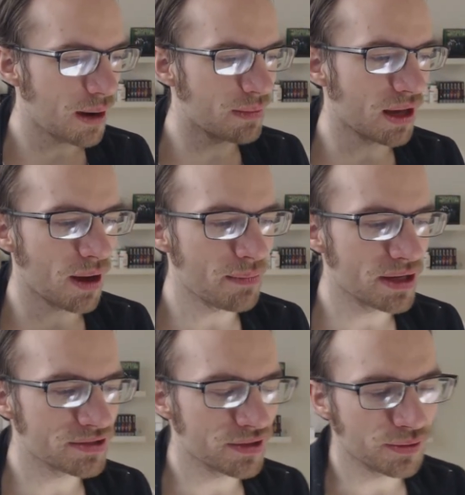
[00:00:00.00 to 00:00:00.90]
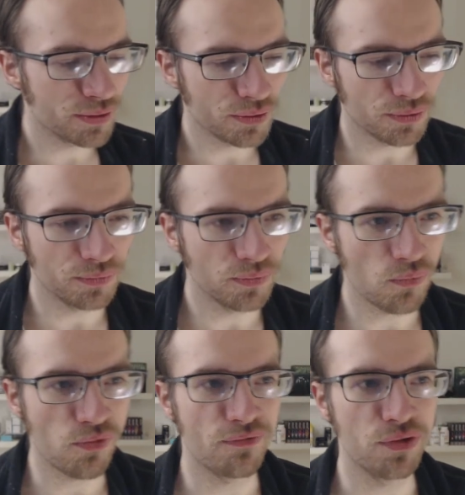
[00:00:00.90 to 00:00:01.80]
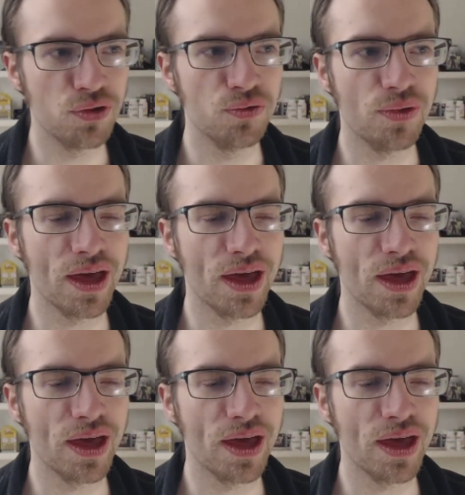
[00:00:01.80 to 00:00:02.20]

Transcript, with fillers: I mean, I, I mentioned in the review